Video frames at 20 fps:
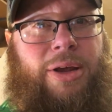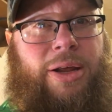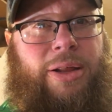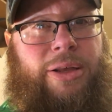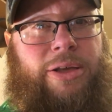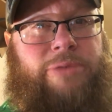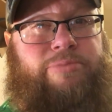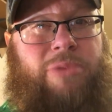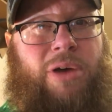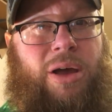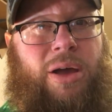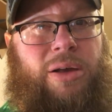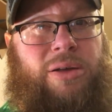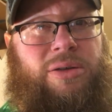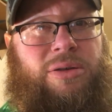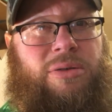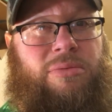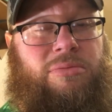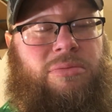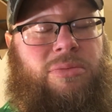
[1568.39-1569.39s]
in this
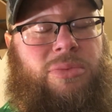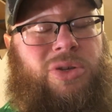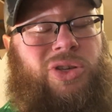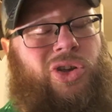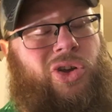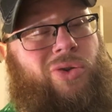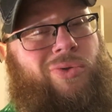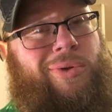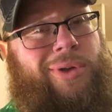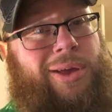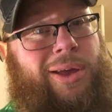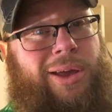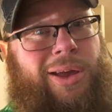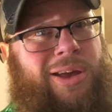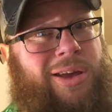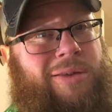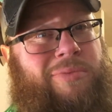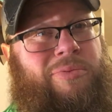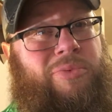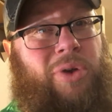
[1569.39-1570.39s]
box, so
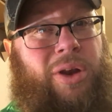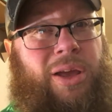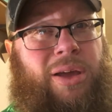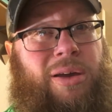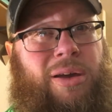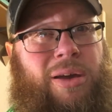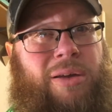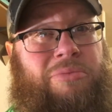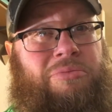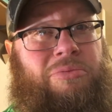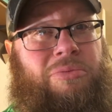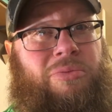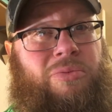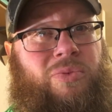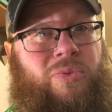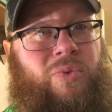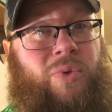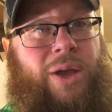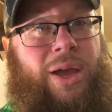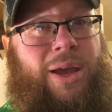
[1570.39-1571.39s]
pretty good,
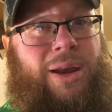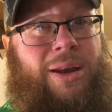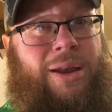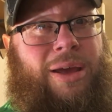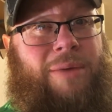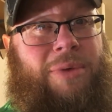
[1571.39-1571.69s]
right?